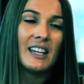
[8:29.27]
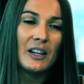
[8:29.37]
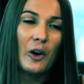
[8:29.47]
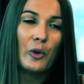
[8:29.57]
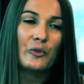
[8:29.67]

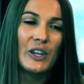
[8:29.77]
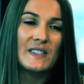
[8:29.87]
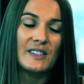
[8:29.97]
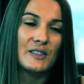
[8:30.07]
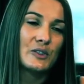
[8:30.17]

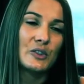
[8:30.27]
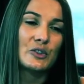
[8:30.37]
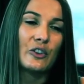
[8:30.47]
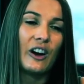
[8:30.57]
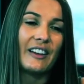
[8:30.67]
co-investors to
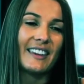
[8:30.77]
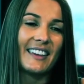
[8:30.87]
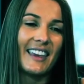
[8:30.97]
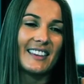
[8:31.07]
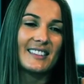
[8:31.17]
try and
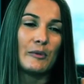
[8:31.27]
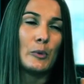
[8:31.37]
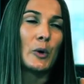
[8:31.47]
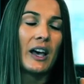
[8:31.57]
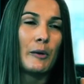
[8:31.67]
get some
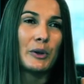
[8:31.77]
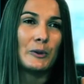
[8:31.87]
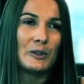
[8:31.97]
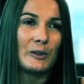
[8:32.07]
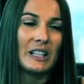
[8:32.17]
more capital
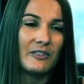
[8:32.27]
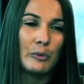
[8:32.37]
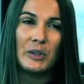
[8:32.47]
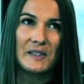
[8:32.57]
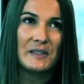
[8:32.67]
to give the
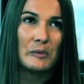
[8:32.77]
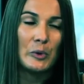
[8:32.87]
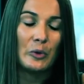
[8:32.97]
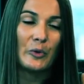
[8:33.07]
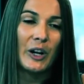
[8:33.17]
business some
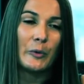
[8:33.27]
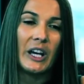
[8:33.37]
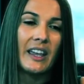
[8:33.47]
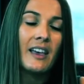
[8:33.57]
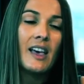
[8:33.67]
more runway.